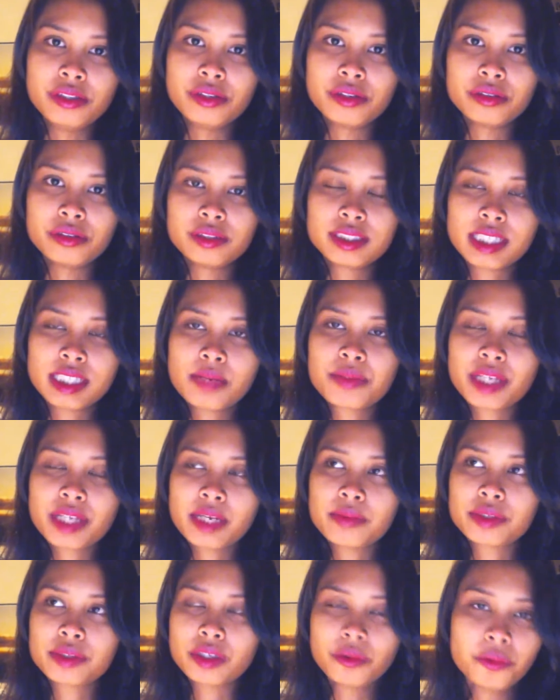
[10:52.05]
You know,
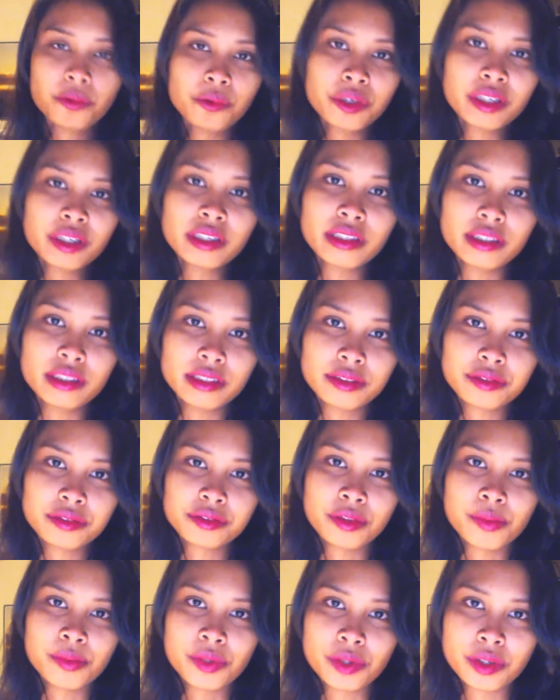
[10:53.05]
sometimes a word
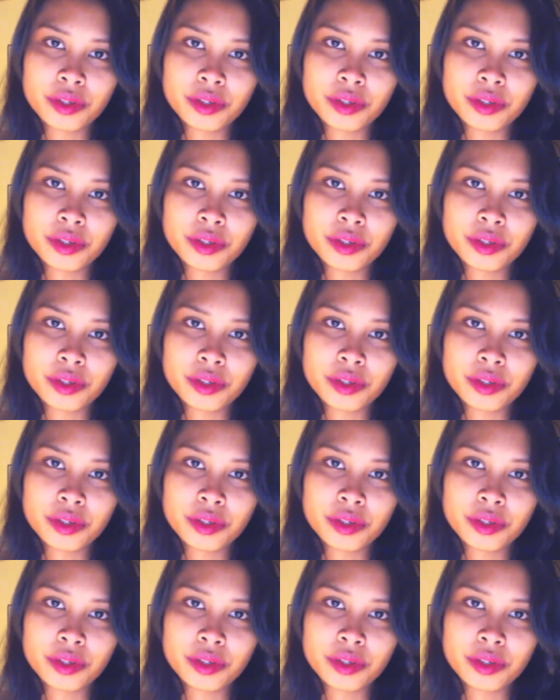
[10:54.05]
from